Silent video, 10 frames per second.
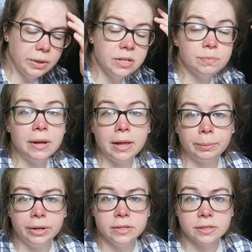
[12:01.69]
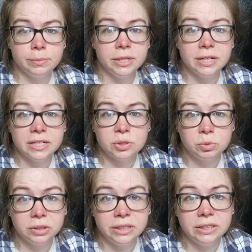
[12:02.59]
because my library has Libby and
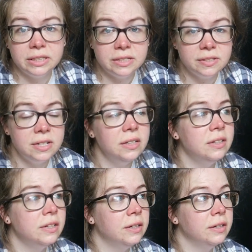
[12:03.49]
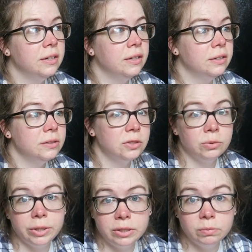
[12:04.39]
it's really easy
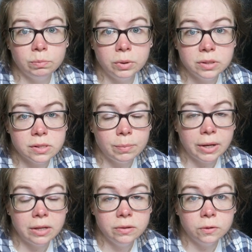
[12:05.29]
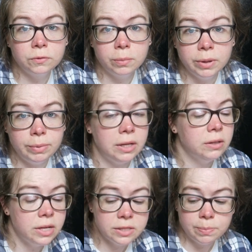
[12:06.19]
to read books on my Kindle from
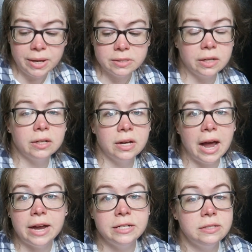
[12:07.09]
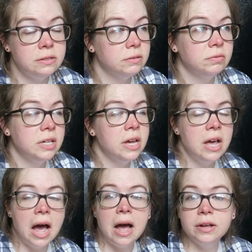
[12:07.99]
Libby. It's amazing.
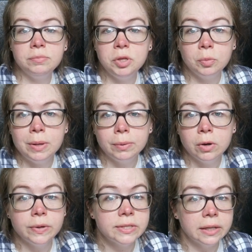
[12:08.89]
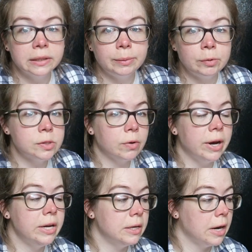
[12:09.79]
You know, people always said Libby was
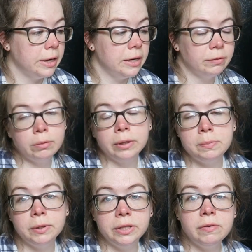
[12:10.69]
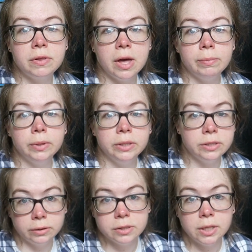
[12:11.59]
great and I never really believed them
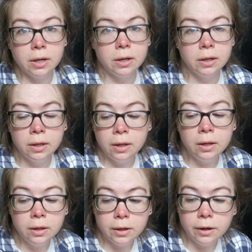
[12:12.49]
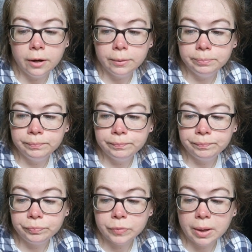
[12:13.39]
until this year. But
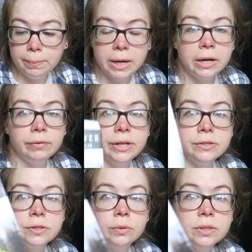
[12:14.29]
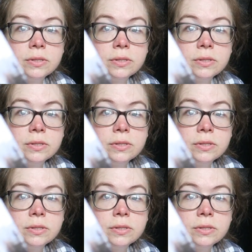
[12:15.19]
anyway, so